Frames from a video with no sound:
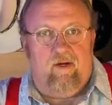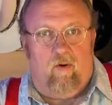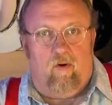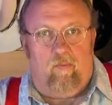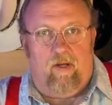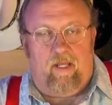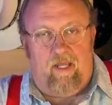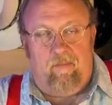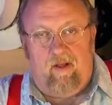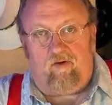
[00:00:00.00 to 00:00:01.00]
or by
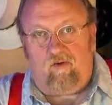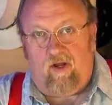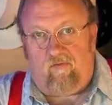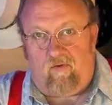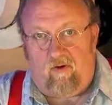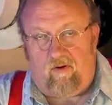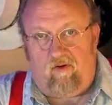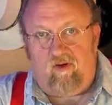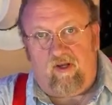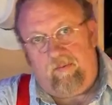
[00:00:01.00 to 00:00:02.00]
email transfer to
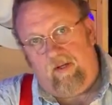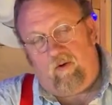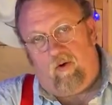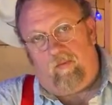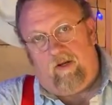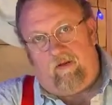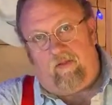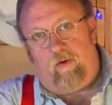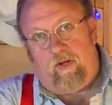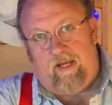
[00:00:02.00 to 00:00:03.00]
J P Cormier
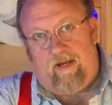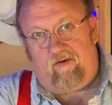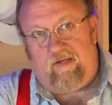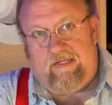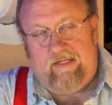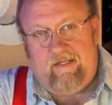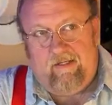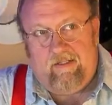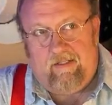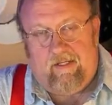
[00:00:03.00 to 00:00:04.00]
thirty-eight
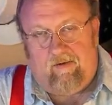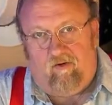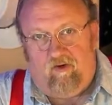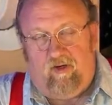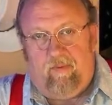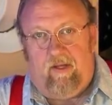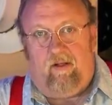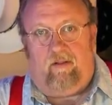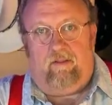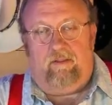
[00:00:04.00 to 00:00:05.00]
at
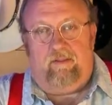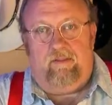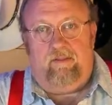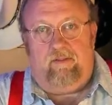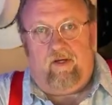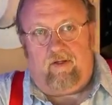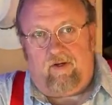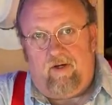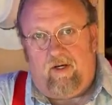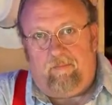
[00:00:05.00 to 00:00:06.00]
gmail dot
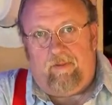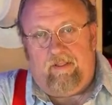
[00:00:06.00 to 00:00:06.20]
com.